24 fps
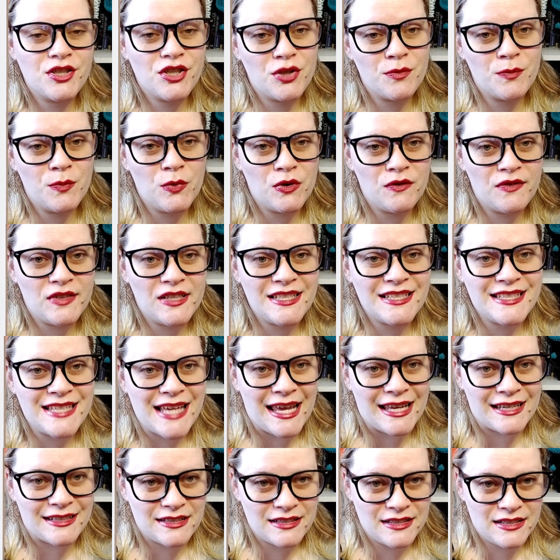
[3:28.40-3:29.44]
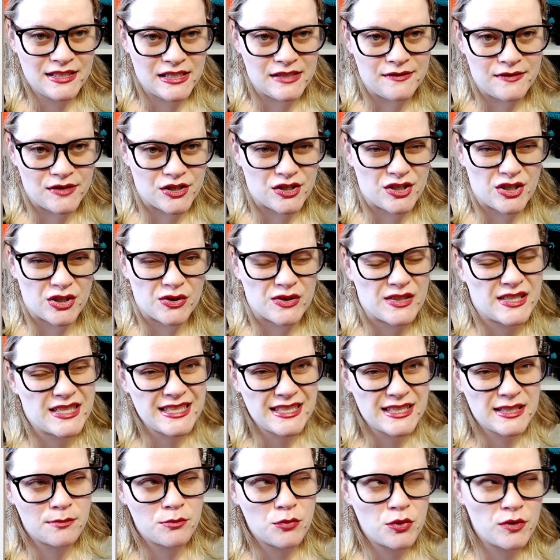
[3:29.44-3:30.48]
to movies and TV shows.
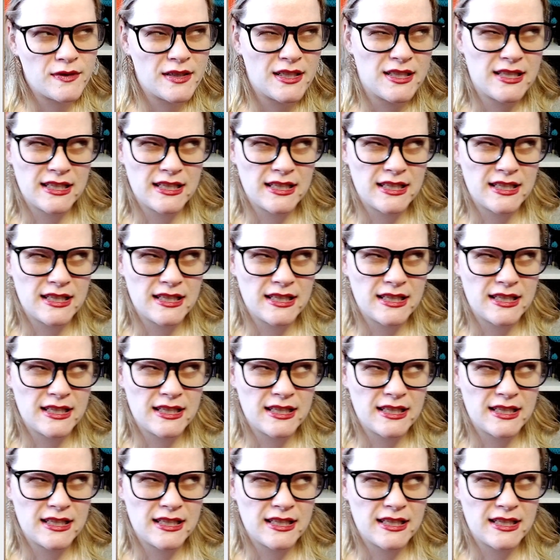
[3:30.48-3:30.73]
Since movies